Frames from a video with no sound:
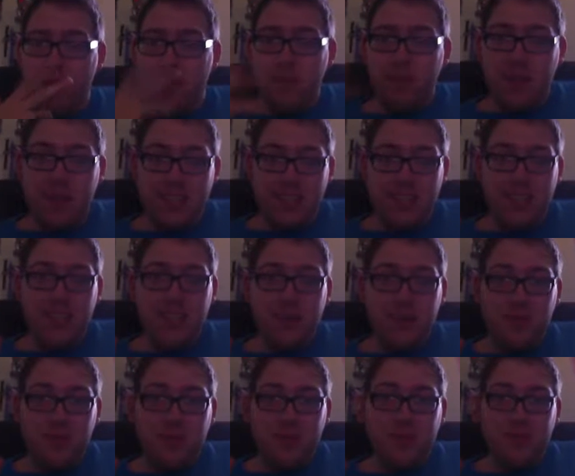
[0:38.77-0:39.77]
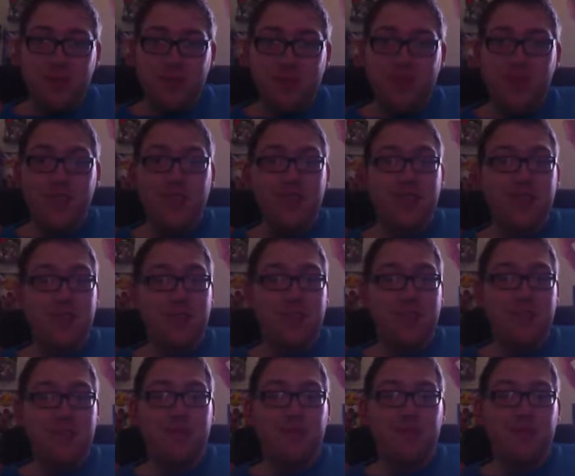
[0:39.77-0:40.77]
Like I say, this one is just first a
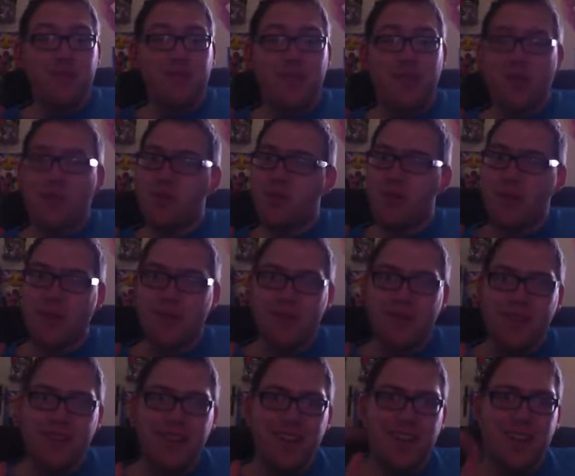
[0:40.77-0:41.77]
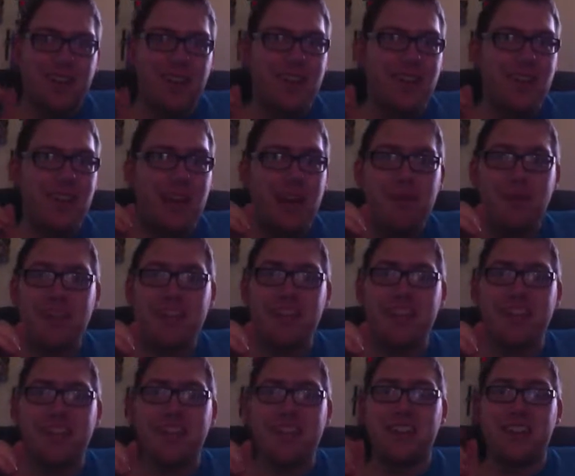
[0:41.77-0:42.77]
preview of the whole tournament. I'm
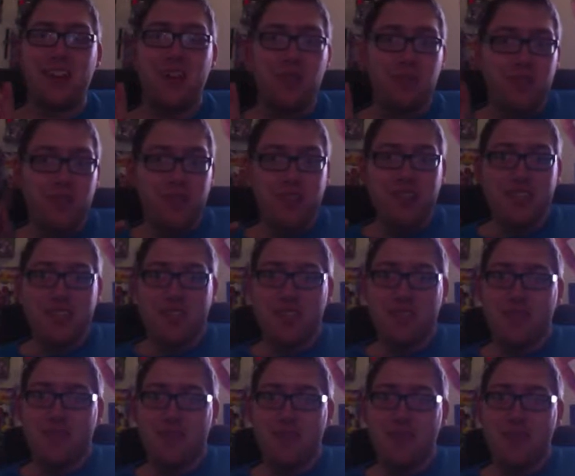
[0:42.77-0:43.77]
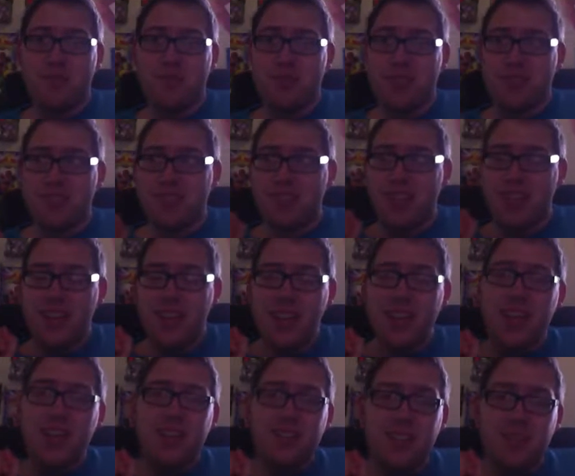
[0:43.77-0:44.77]
excited. I hope you're excited for it because
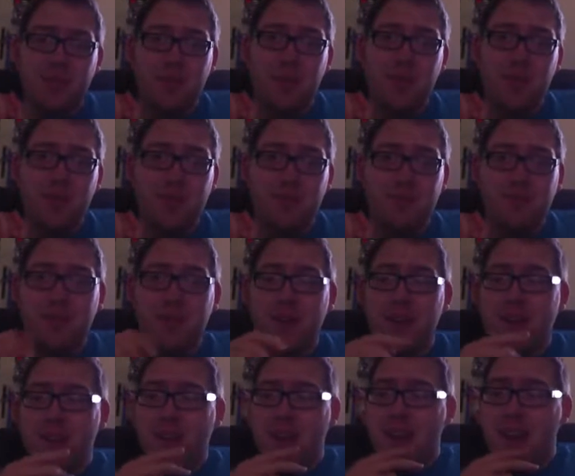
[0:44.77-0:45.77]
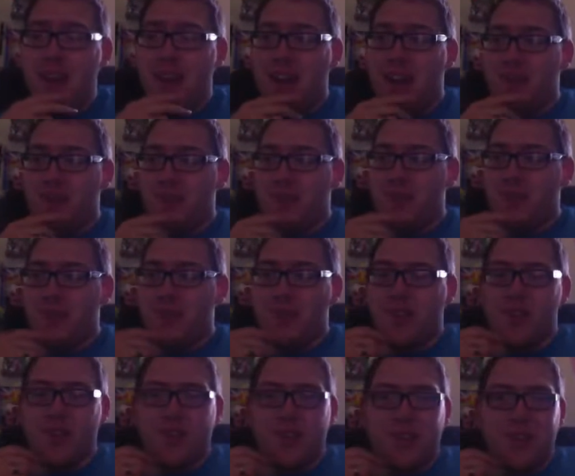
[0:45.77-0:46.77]
it's going to be awesome. I'm pretty
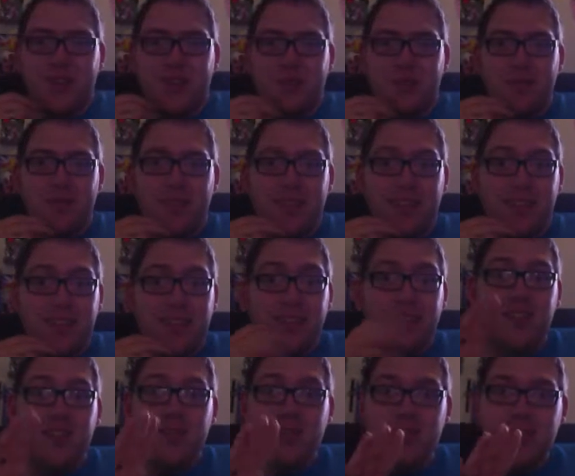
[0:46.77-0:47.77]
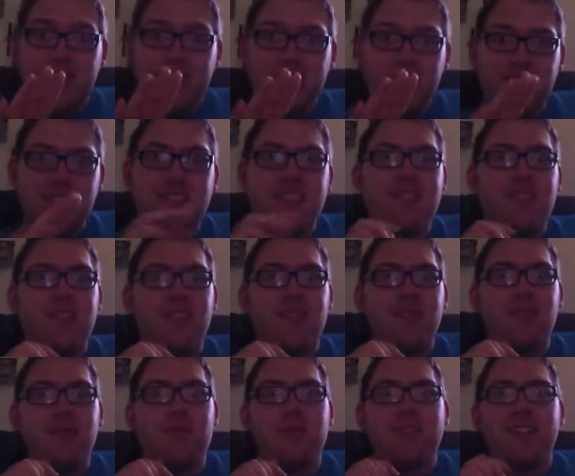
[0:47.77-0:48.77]
sure there's a lot of women out there, not to be sexist, there's a lot of
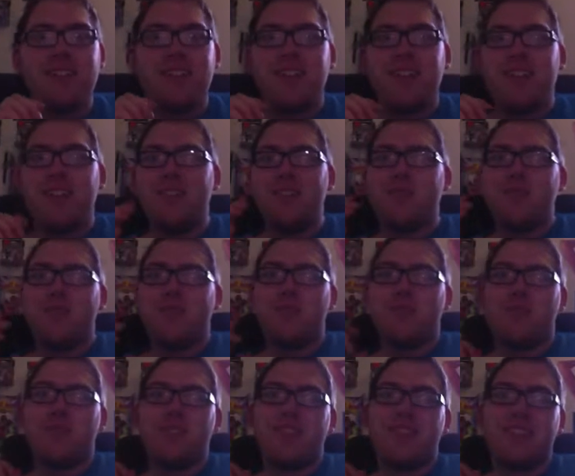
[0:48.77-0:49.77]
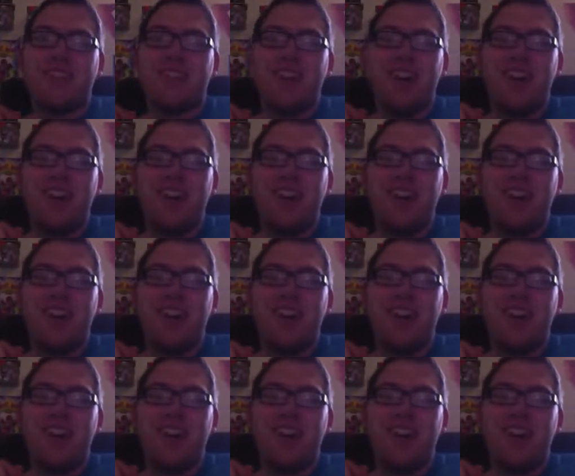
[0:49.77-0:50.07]
women out there whose husbands